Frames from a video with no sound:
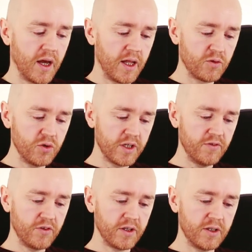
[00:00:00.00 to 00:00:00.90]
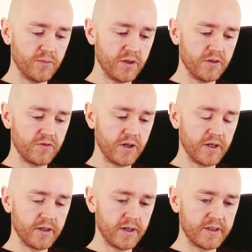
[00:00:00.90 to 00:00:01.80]
I'm going to give a little bit of
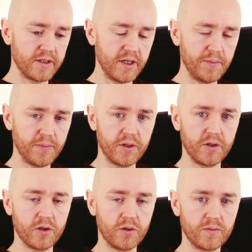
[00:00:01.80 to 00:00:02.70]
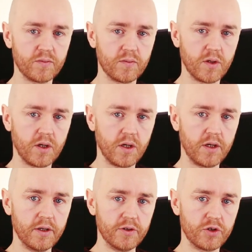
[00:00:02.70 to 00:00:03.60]
a tip here
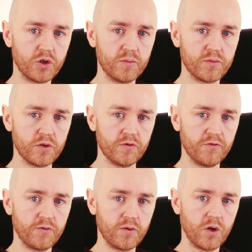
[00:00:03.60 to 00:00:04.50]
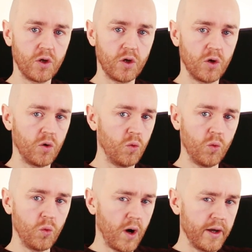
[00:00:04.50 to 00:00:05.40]
in terms of
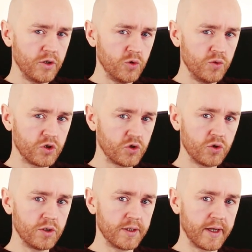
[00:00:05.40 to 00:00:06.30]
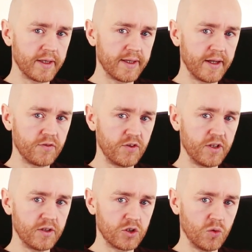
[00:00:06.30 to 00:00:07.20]
why do we struggle to get to that
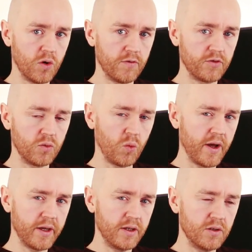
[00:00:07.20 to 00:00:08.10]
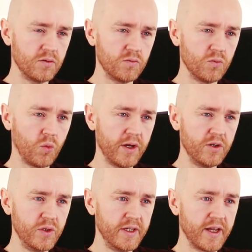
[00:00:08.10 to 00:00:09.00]
feeling so often? Why
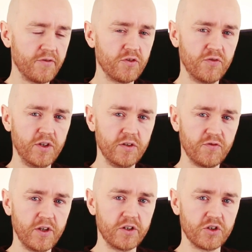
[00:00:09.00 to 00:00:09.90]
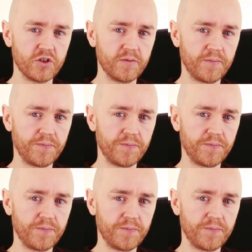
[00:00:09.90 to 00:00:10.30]
do we never feel finished?